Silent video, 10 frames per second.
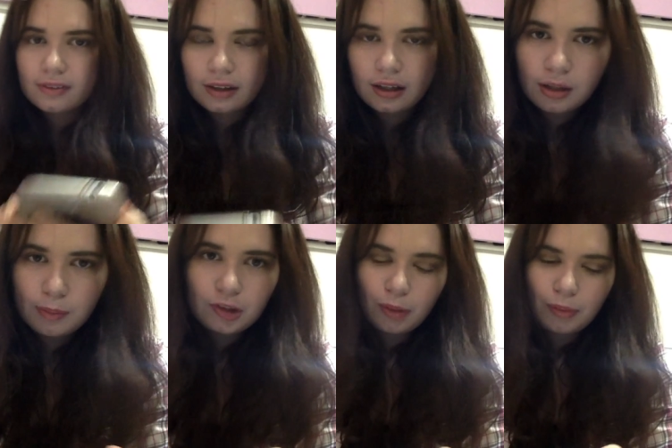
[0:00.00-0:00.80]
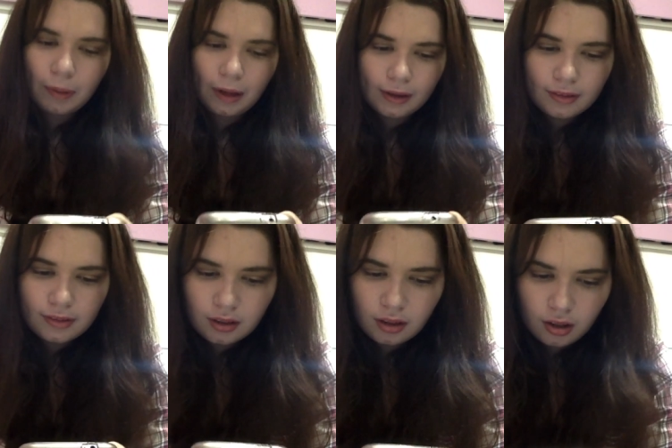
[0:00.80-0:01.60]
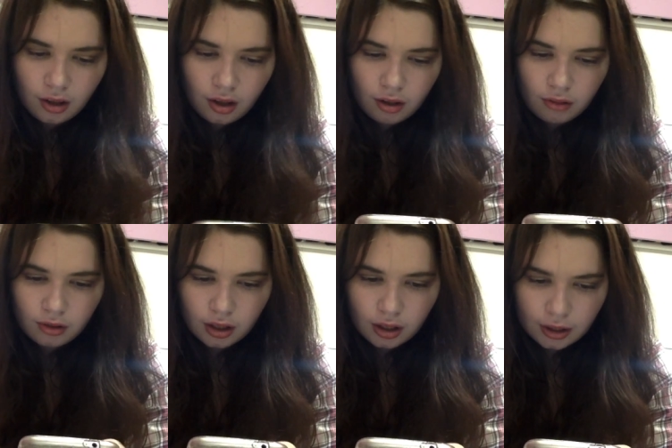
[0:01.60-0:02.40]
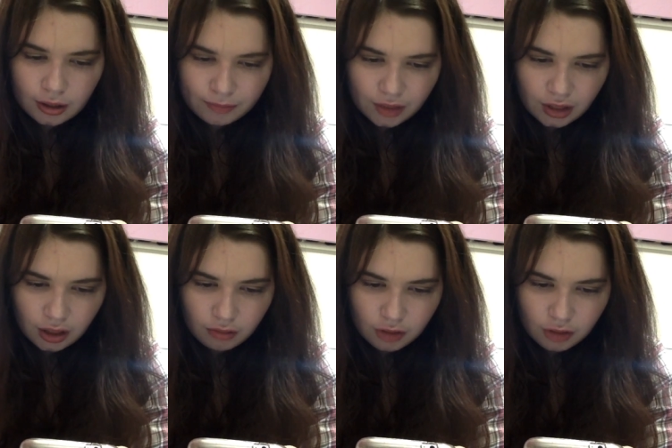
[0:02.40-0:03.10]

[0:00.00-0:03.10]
Like I love pajama pants. And